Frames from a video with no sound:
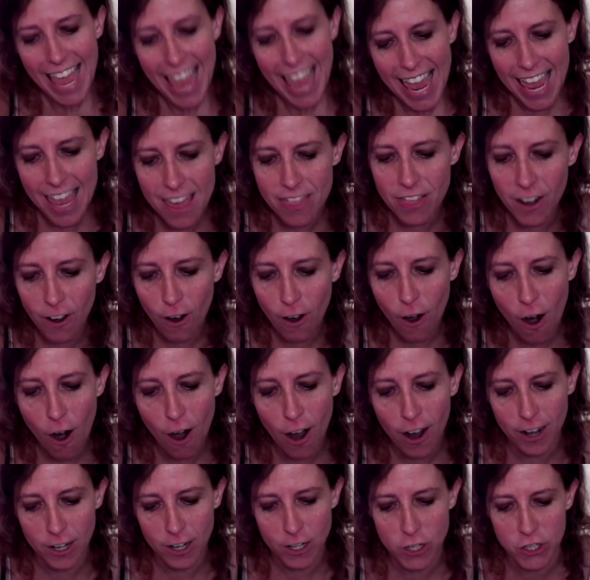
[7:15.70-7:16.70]
In their
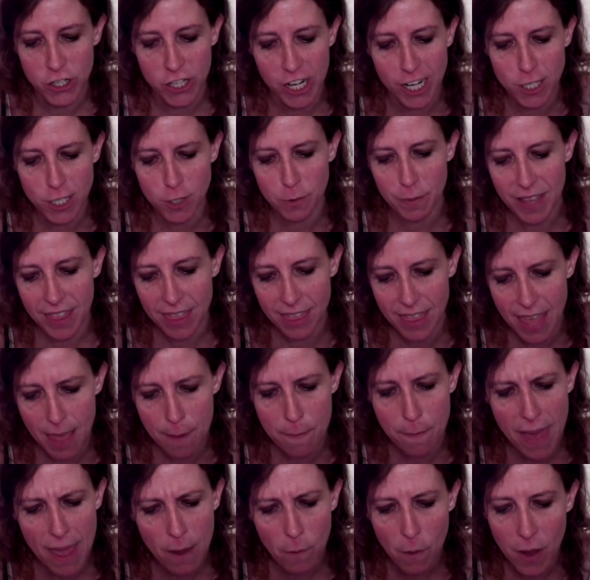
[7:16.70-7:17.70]
heart, judgment. They
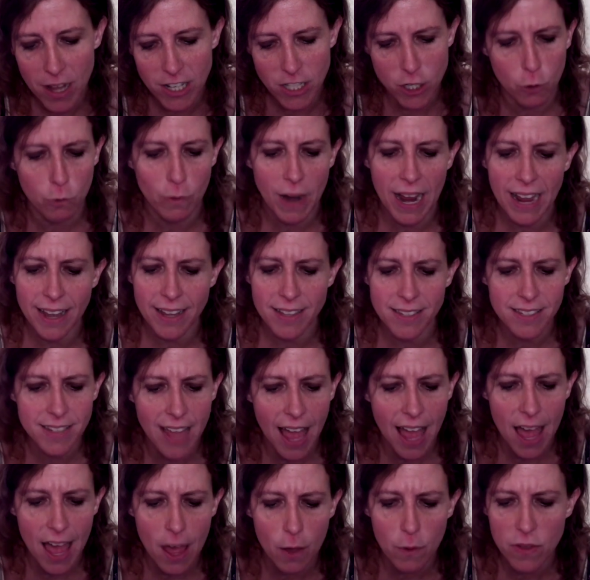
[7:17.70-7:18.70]
may want to
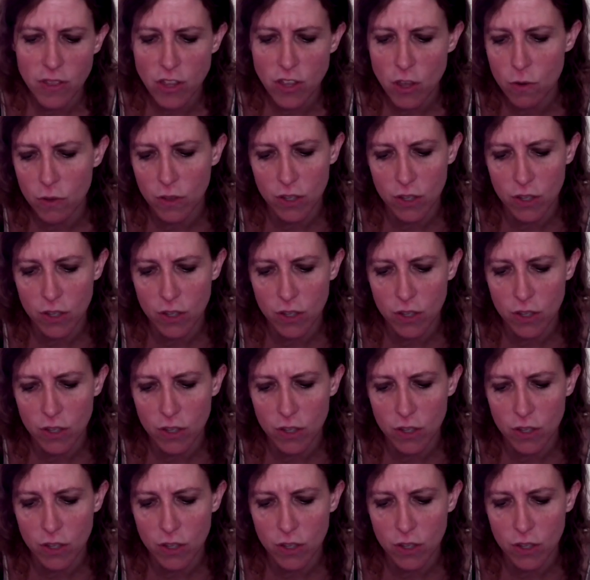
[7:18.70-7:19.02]
reconcile with you.